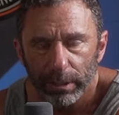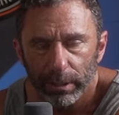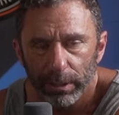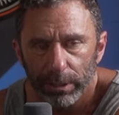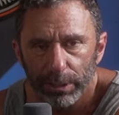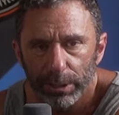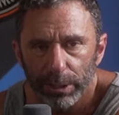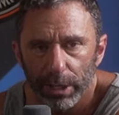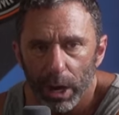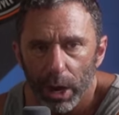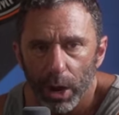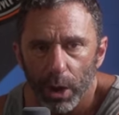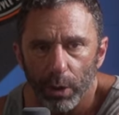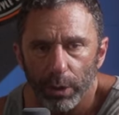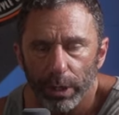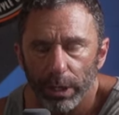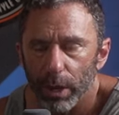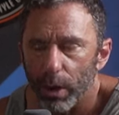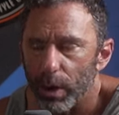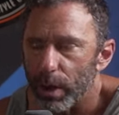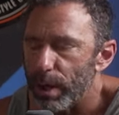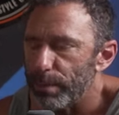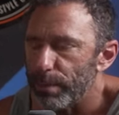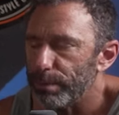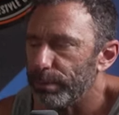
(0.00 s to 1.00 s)
So, you
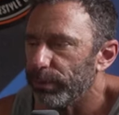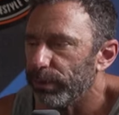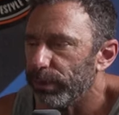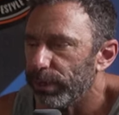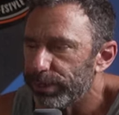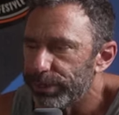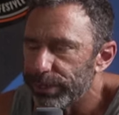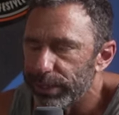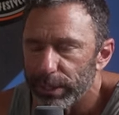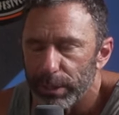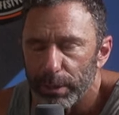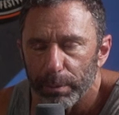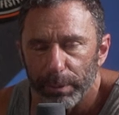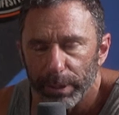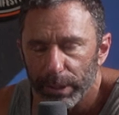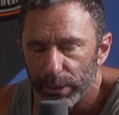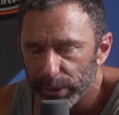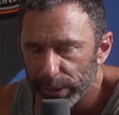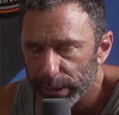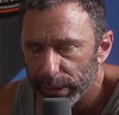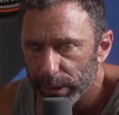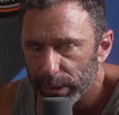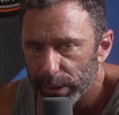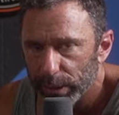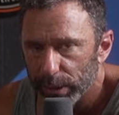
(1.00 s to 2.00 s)
know, I'm listening to
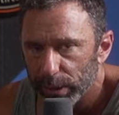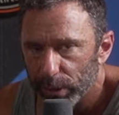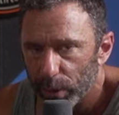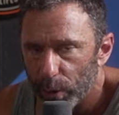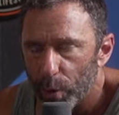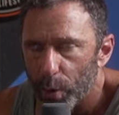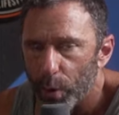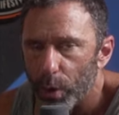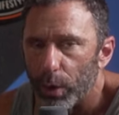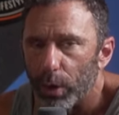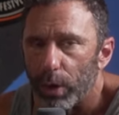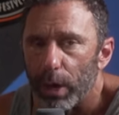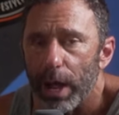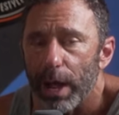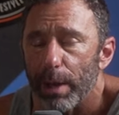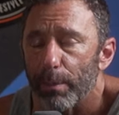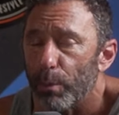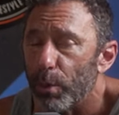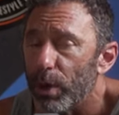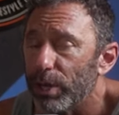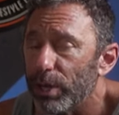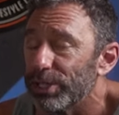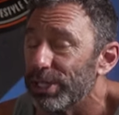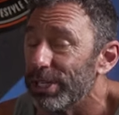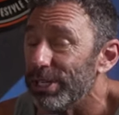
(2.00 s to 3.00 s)
music or I'm
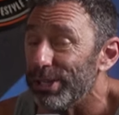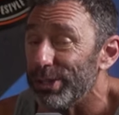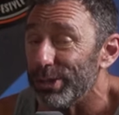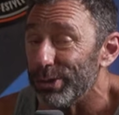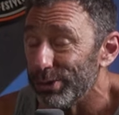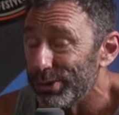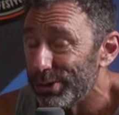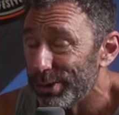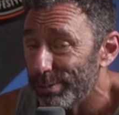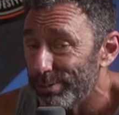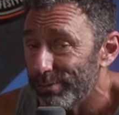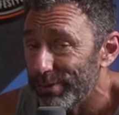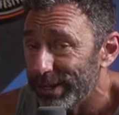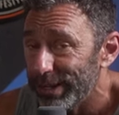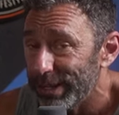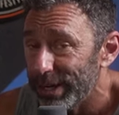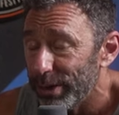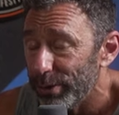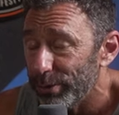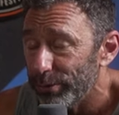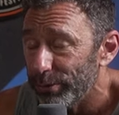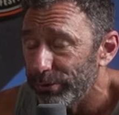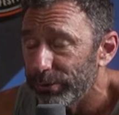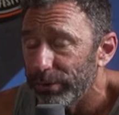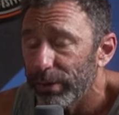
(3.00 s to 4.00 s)
watching YouTube
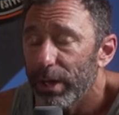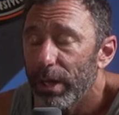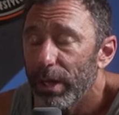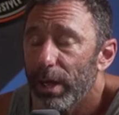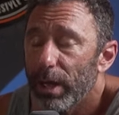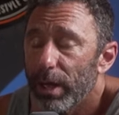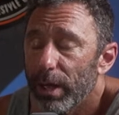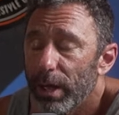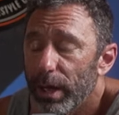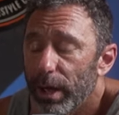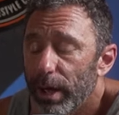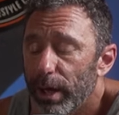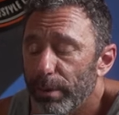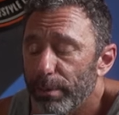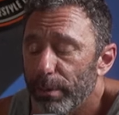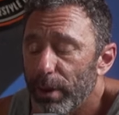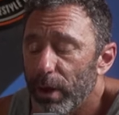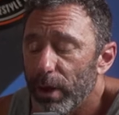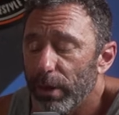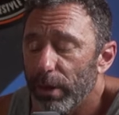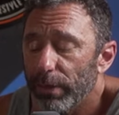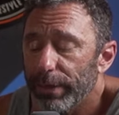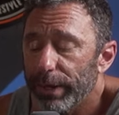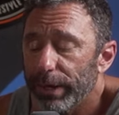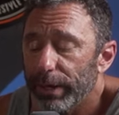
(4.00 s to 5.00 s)
videos um,
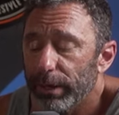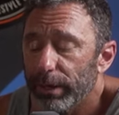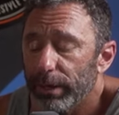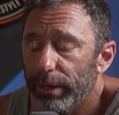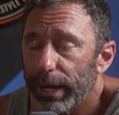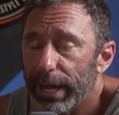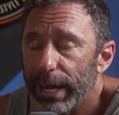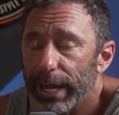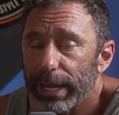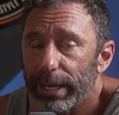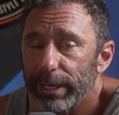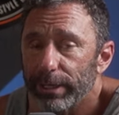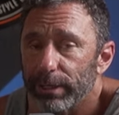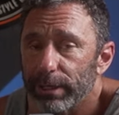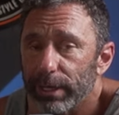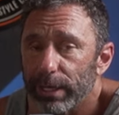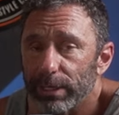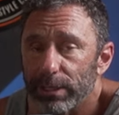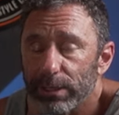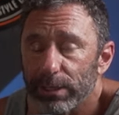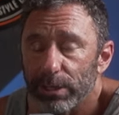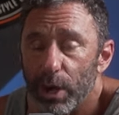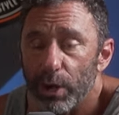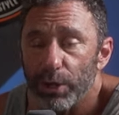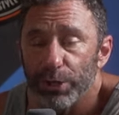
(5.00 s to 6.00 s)
on there, and
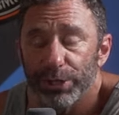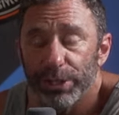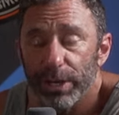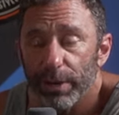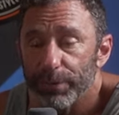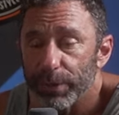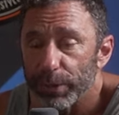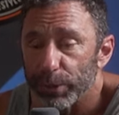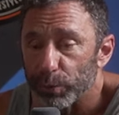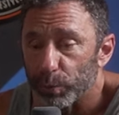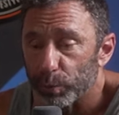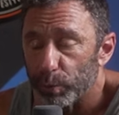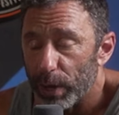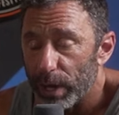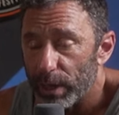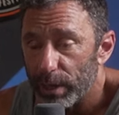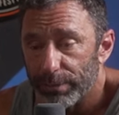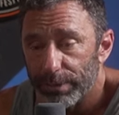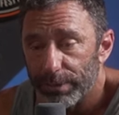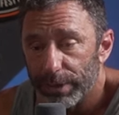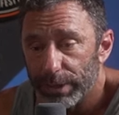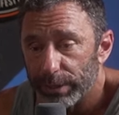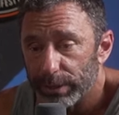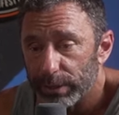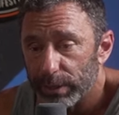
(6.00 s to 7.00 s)
it's all stuff that's
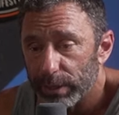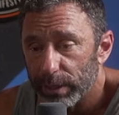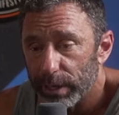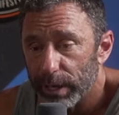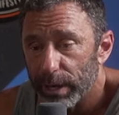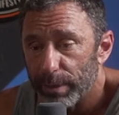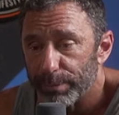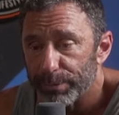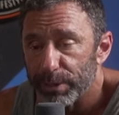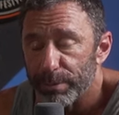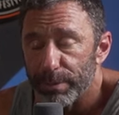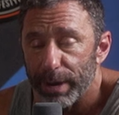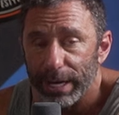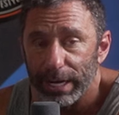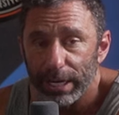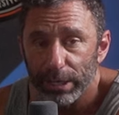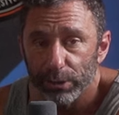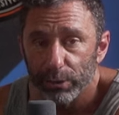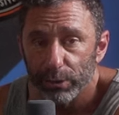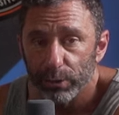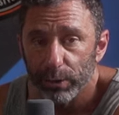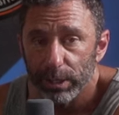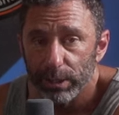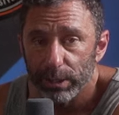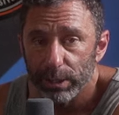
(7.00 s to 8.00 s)
relevant um, to my
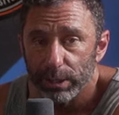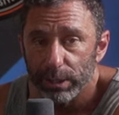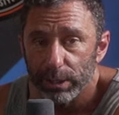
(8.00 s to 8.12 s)
interests.